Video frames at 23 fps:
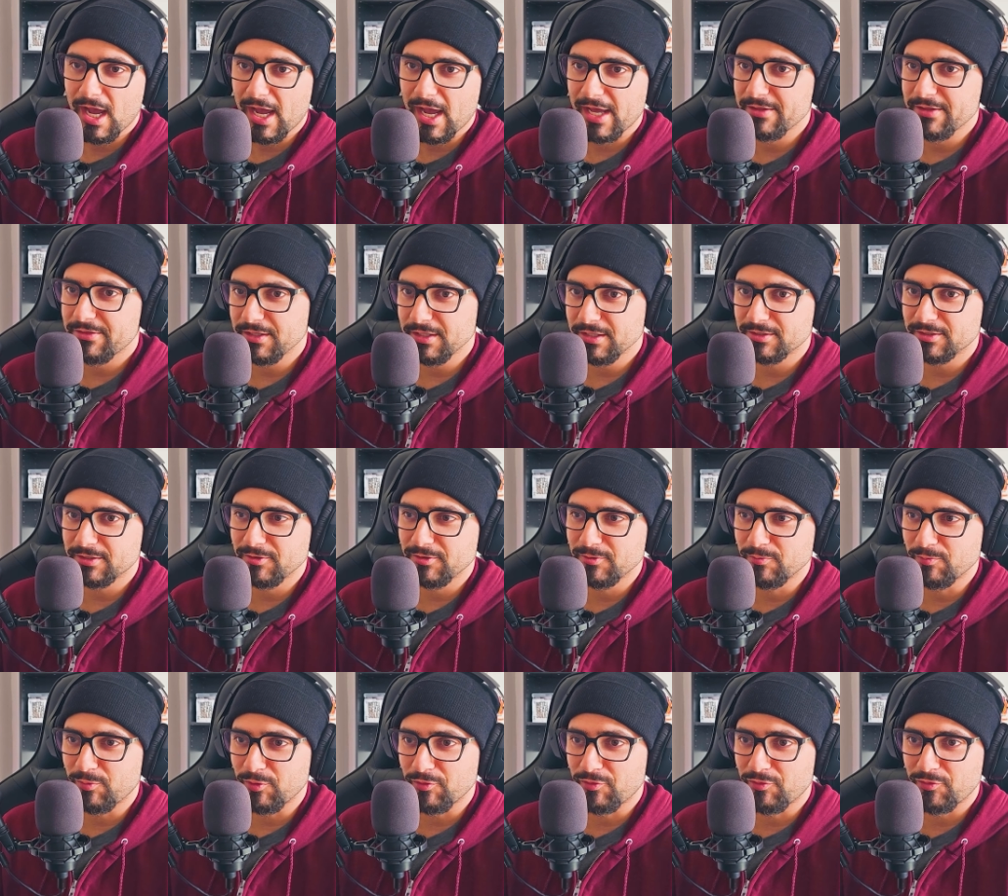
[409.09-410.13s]
I think
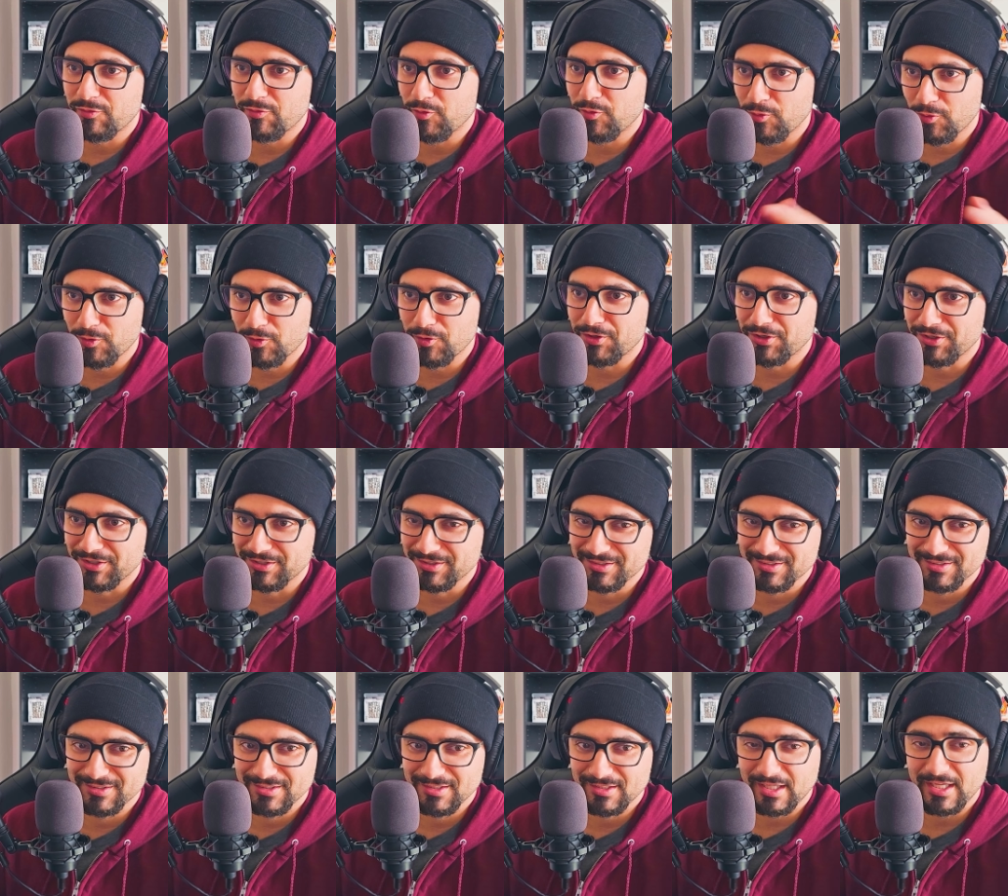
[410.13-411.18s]
before
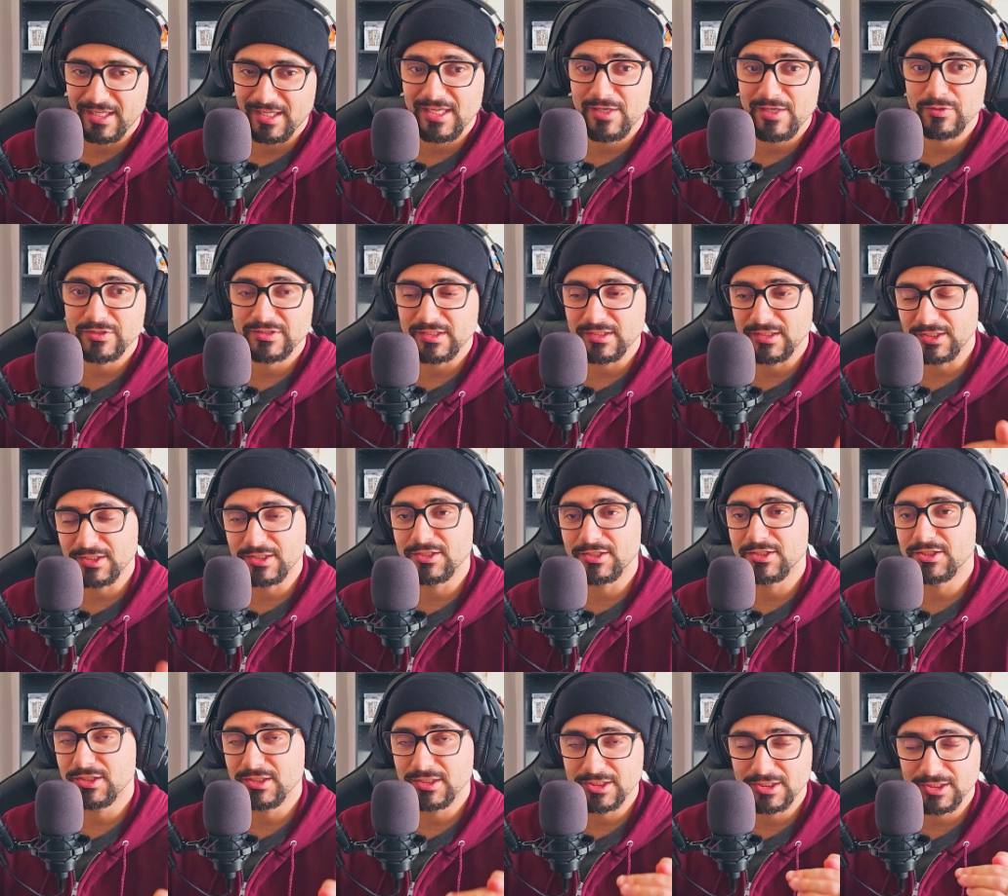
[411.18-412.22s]
like he was a
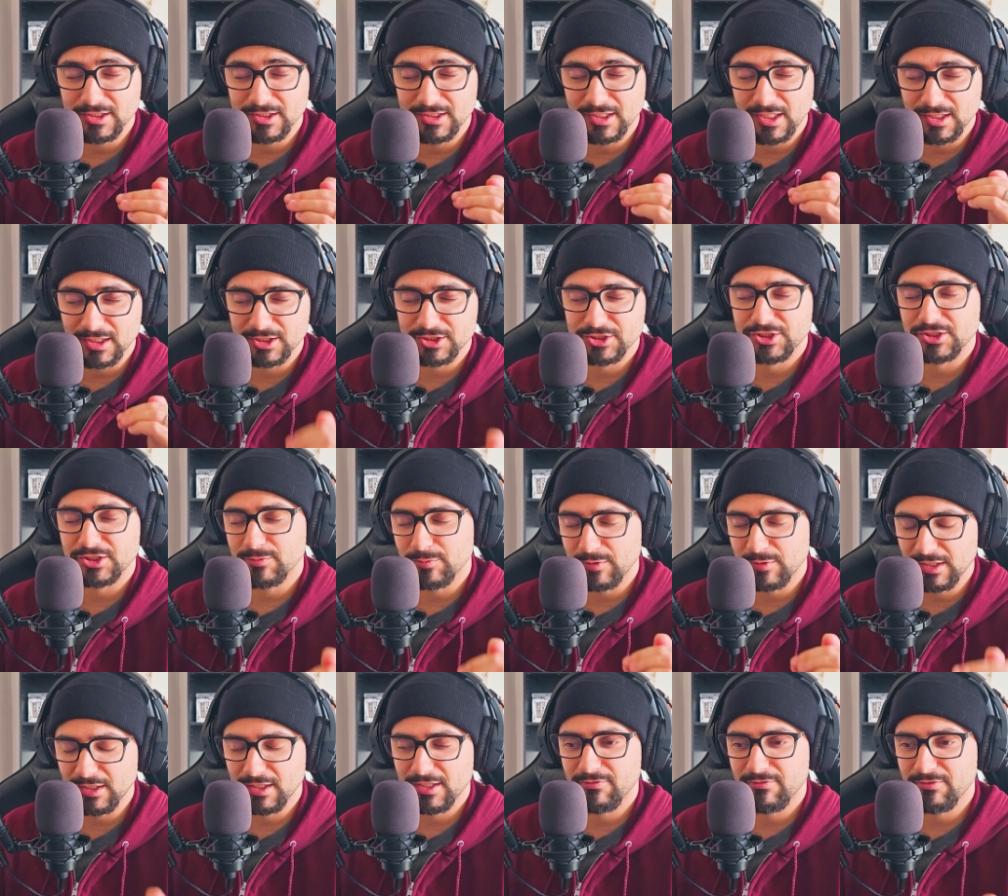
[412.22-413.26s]
little a
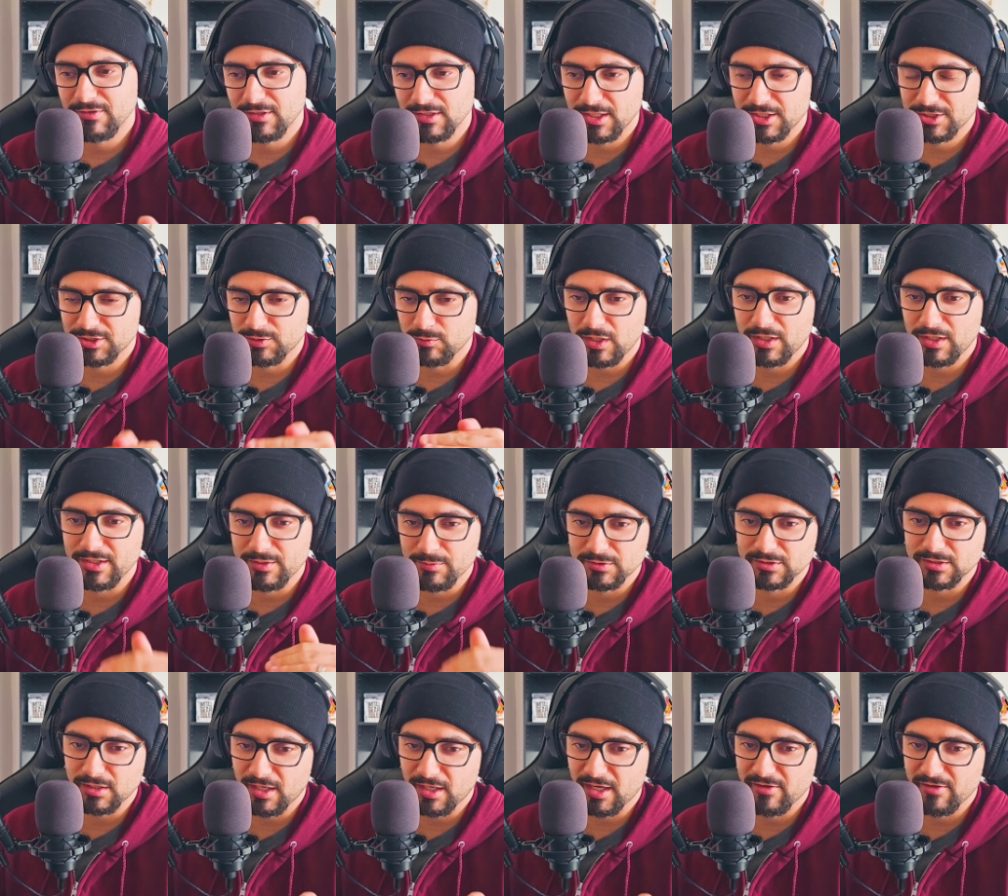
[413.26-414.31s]
legitimate living legend. While he
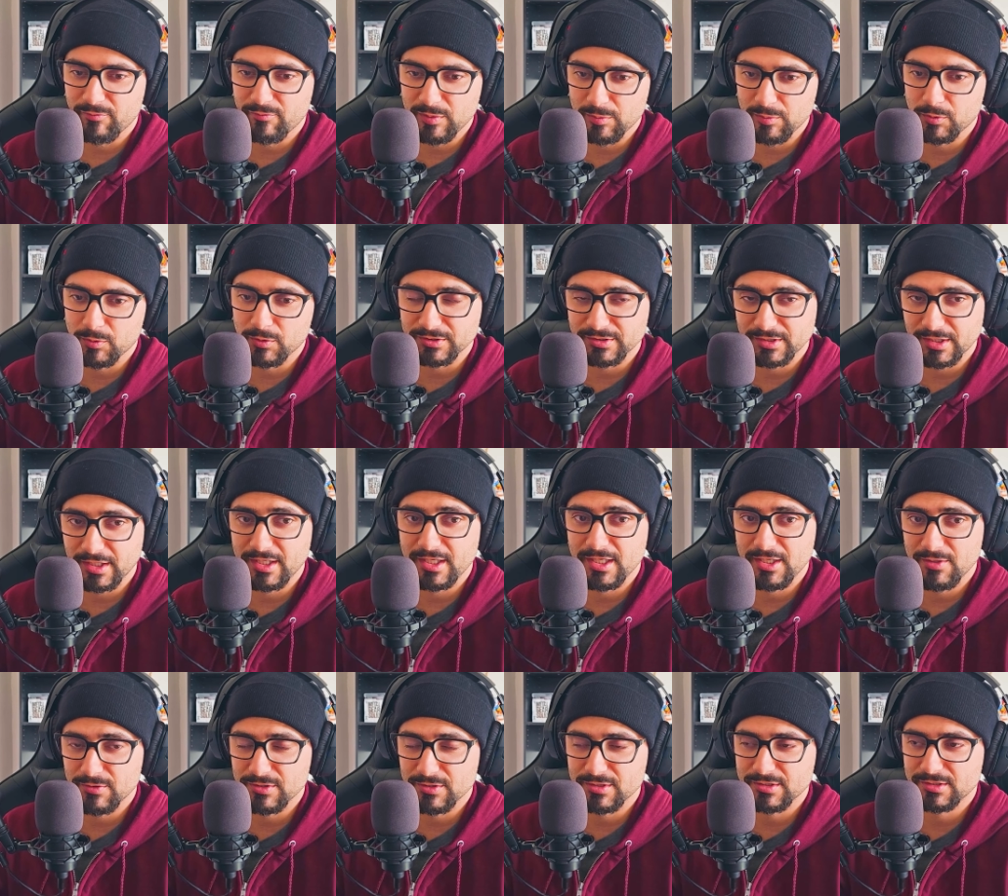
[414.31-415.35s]
was alive, people were saying
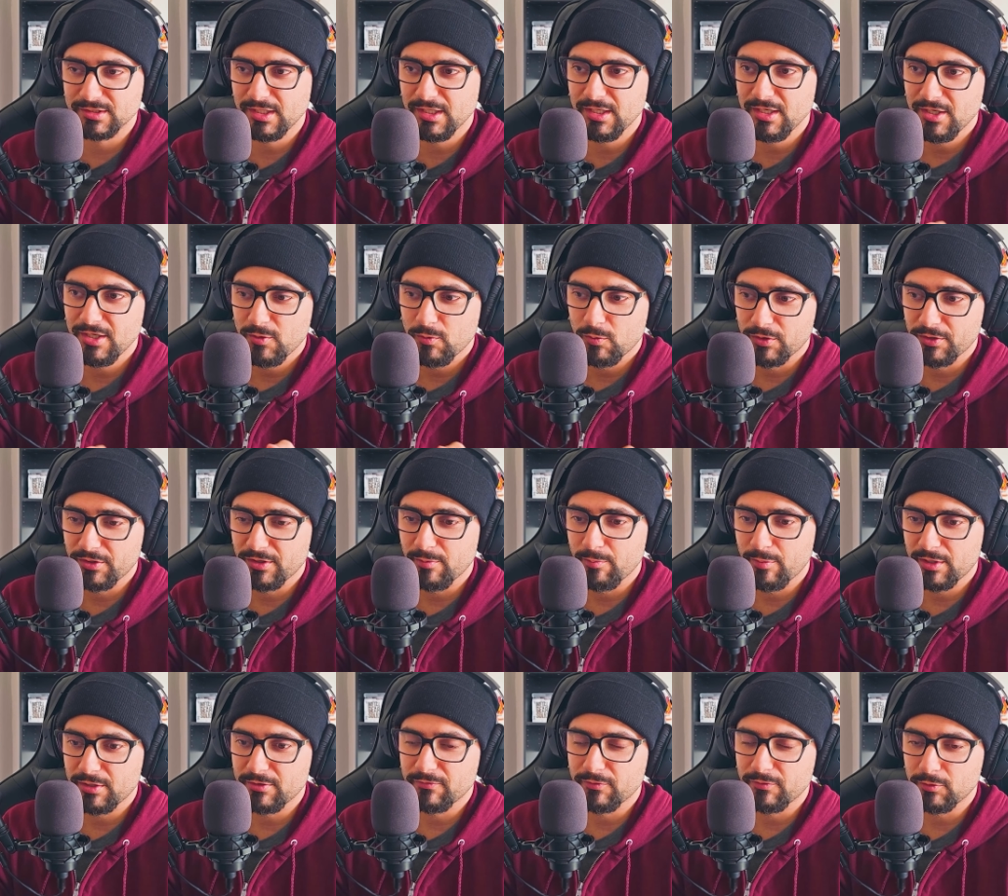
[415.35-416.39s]
he was one of the
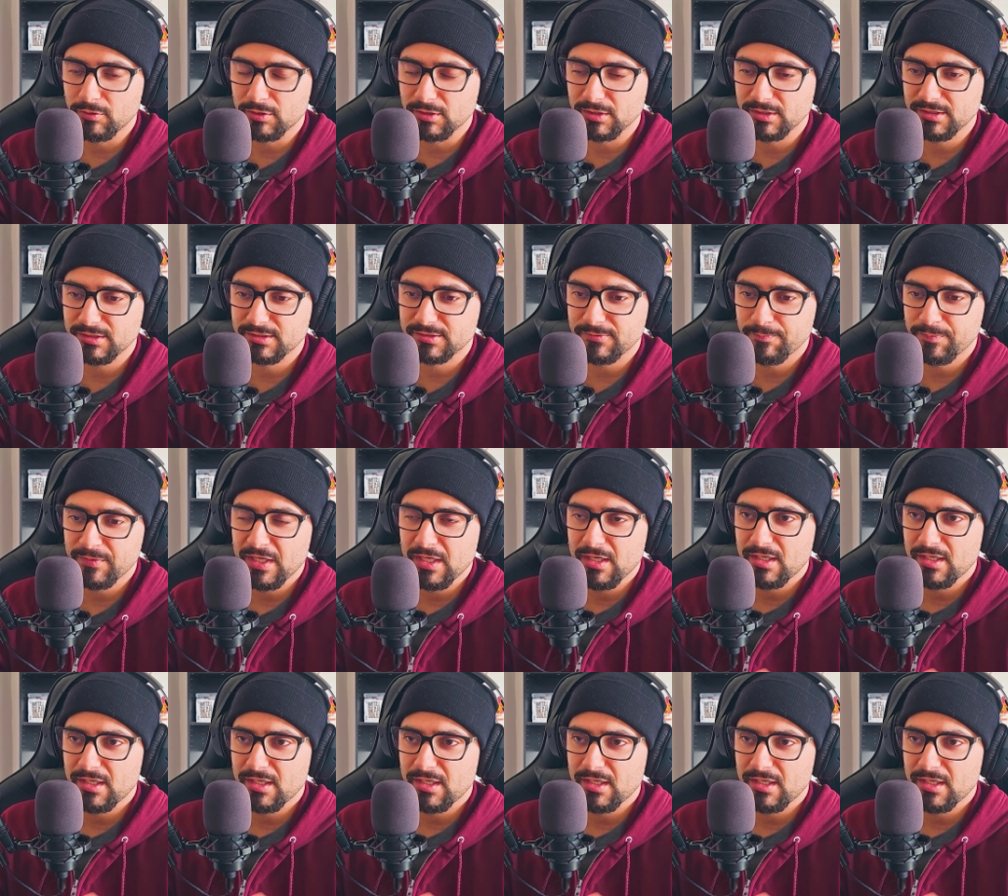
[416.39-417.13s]
better vocalists.